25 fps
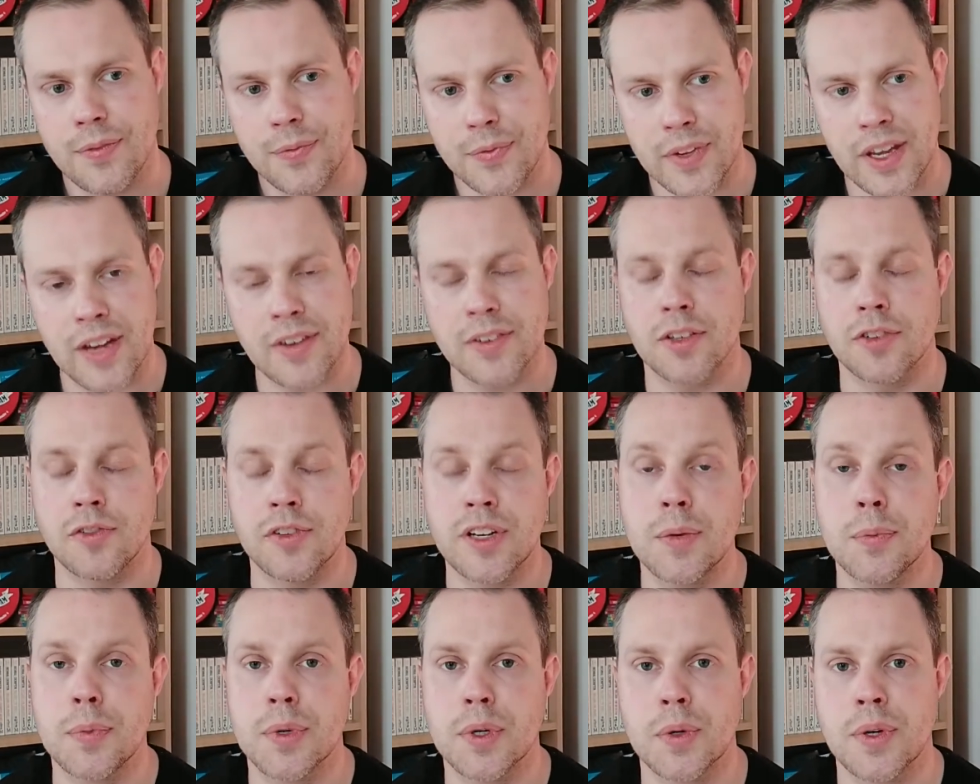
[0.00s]
you have to
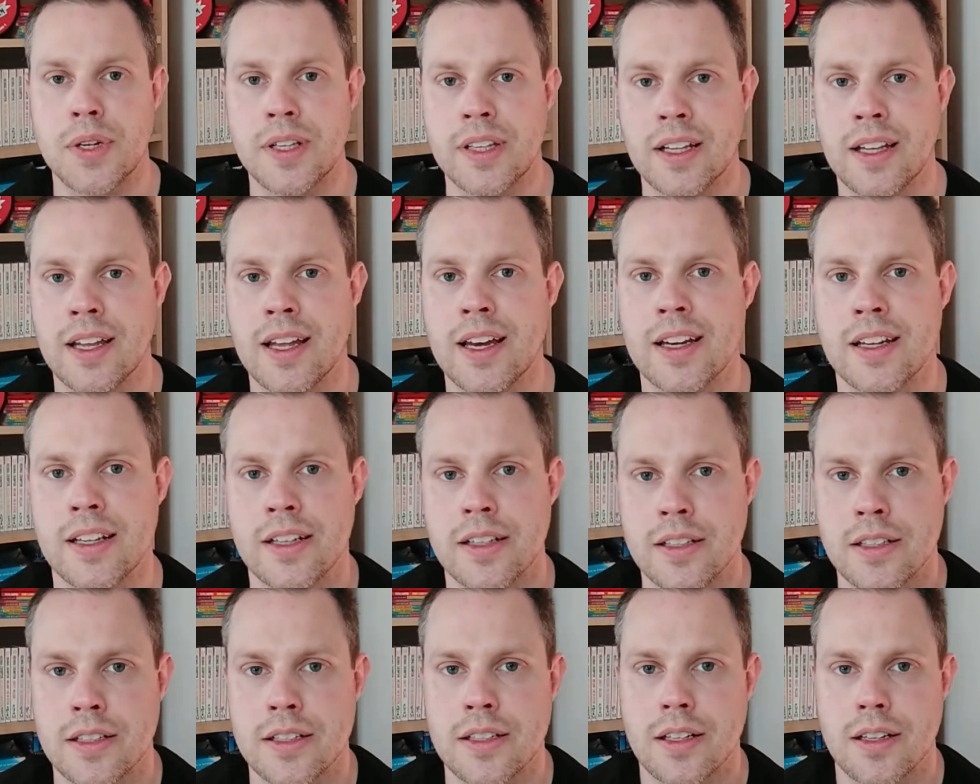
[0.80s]
read between the
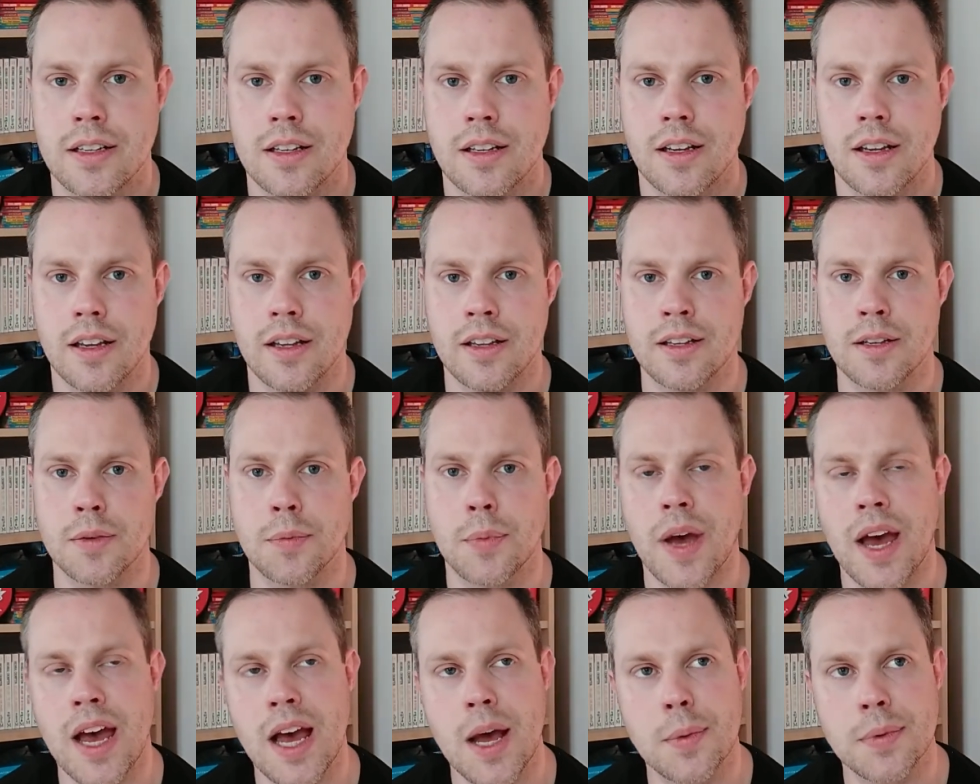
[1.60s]
lines, and
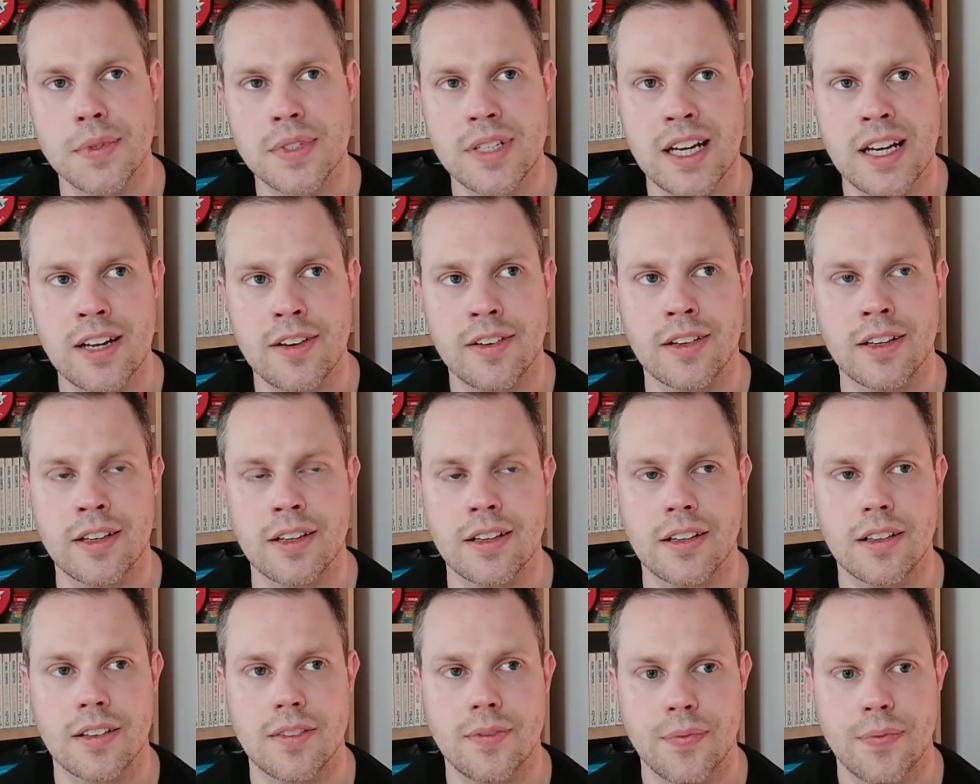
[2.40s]
perhaps I hadn't